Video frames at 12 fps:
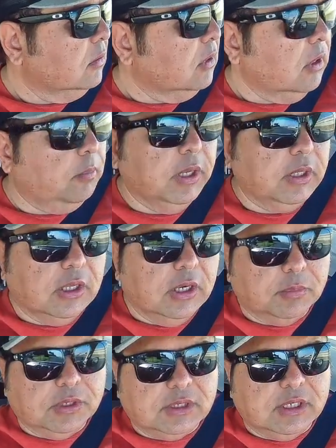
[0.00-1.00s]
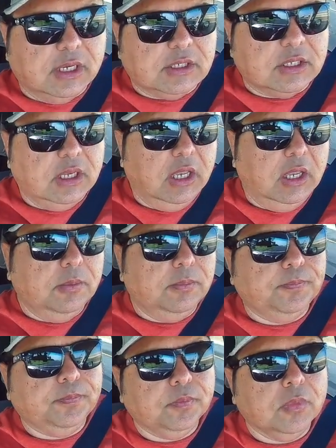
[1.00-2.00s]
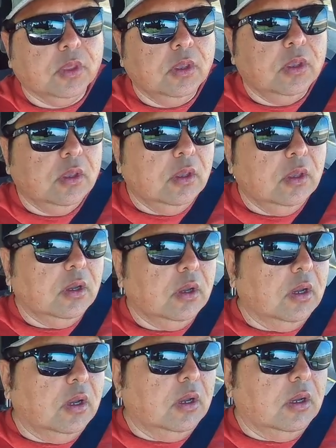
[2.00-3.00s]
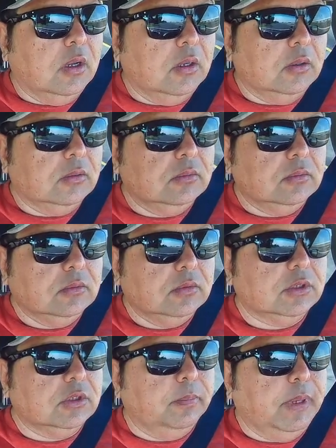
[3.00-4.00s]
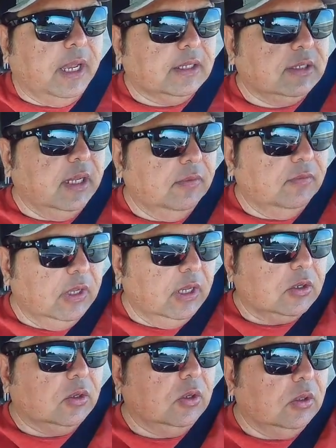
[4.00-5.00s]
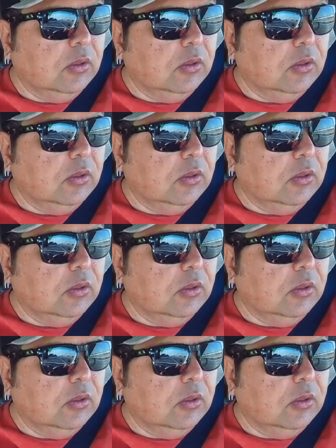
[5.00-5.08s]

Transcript: Picked it up to 60. Uh, just to pass that vehicle.